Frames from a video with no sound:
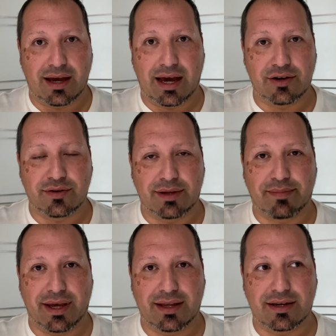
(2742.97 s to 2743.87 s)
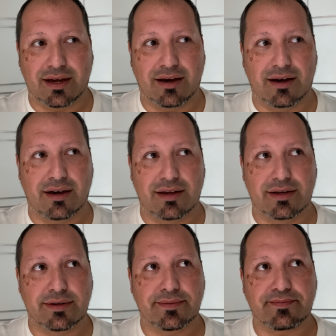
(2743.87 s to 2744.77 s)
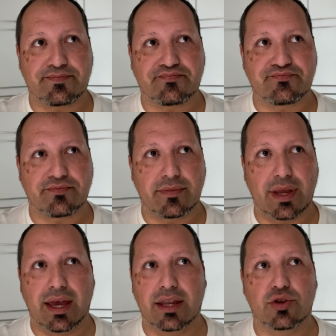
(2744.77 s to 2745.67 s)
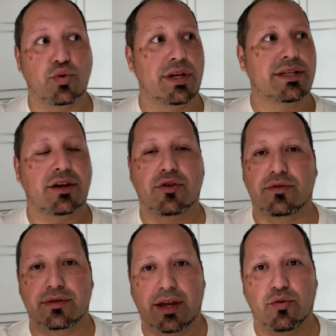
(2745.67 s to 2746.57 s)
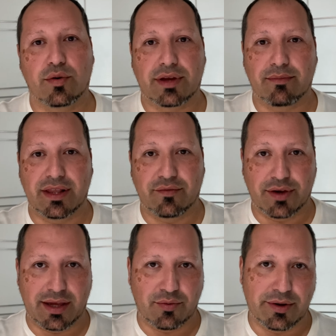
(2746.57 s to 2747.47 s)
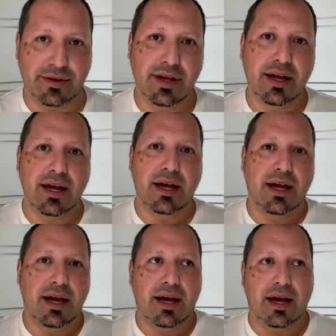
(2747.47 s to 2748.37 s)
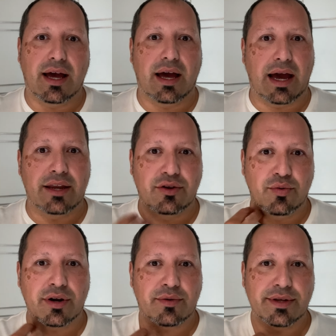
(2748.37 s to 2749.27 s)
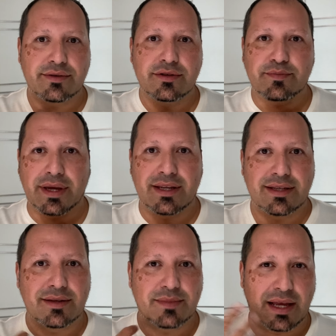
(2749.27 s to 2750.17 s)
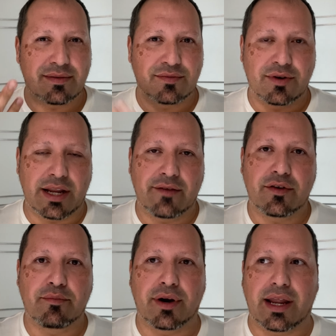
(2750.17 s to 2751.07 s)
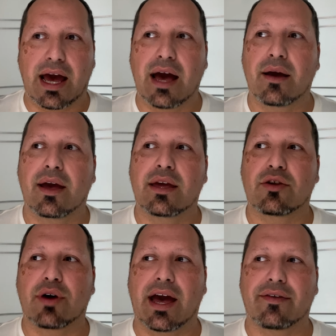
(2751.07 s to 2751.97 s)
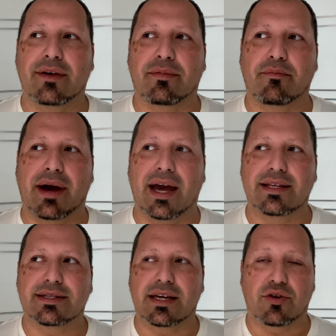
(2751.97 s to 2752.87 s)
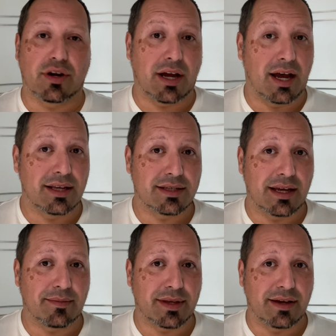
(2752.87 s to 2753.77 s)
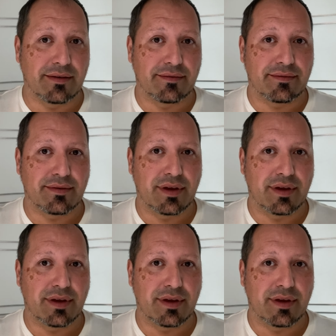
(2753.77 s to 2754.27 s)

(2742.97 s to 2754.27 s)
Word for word: I don't depend on and to each their own. Everyone can believe what they will. I do wear crystals, pendants sometimes and whatever, but I don't have the mindset or concept of,